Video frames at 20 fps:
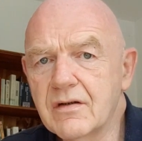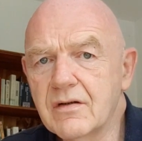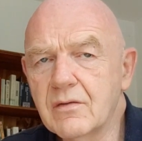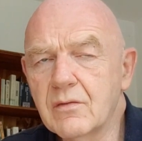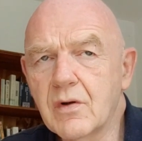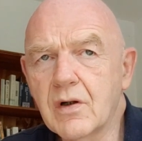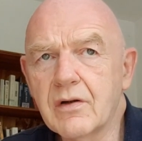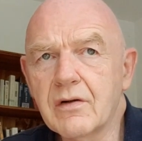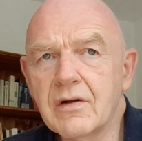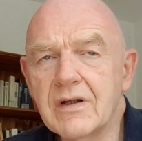
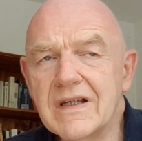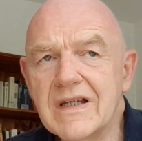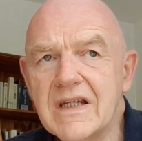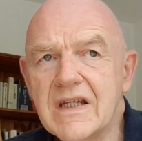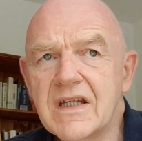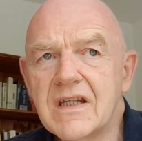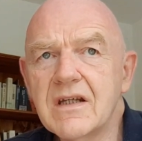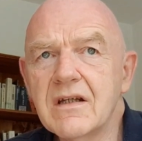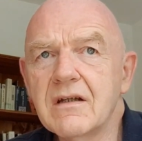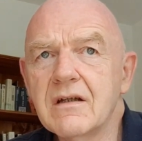what
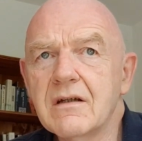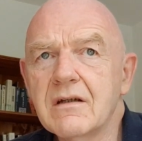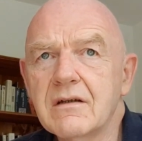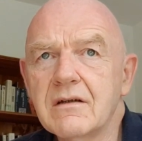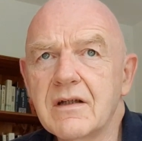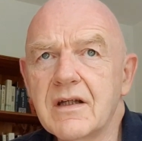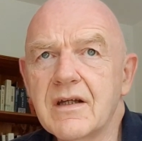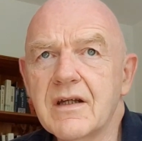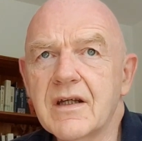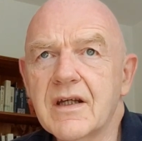legal
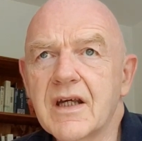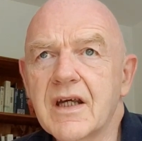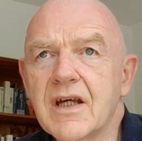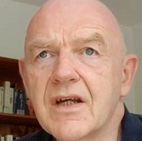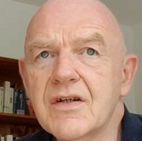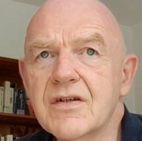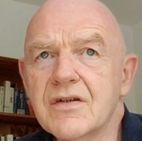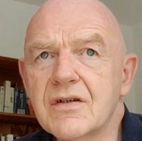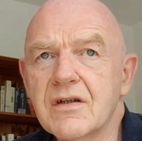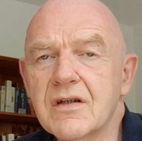
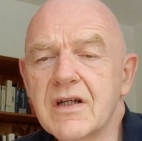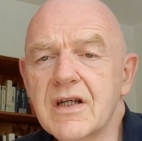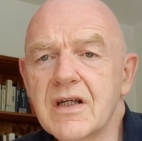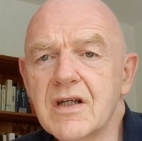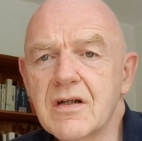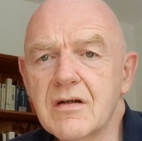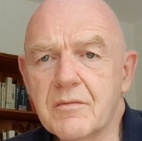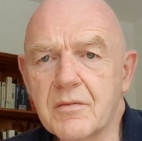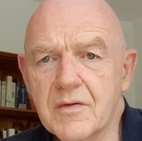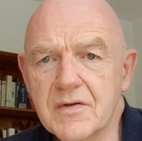litigation,
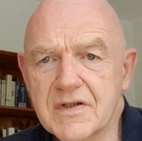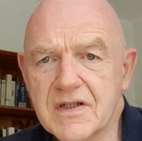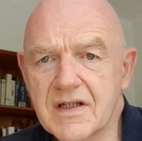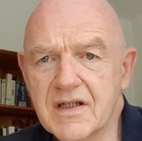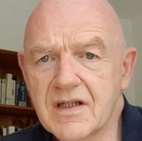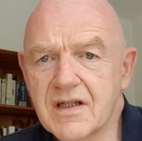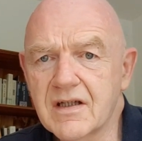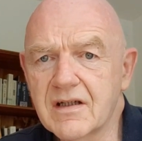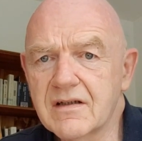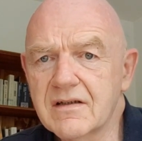legal
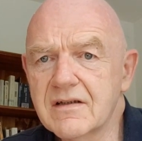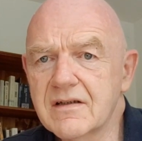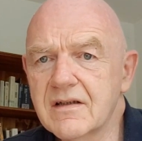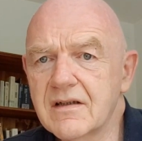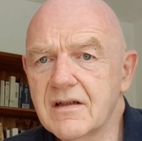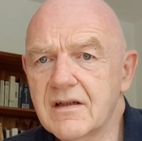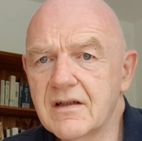proceedings